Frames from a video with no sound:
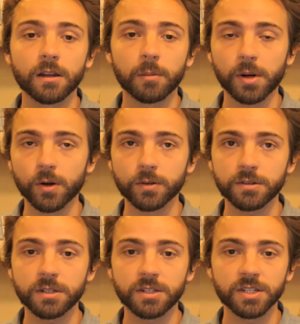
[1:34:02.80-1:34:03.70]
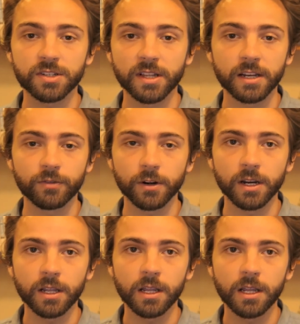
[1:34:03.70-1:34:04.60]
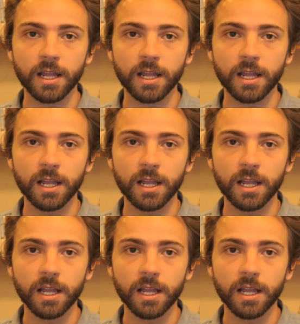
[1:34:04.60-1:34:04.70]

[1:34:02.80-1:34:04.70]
opposed to slavery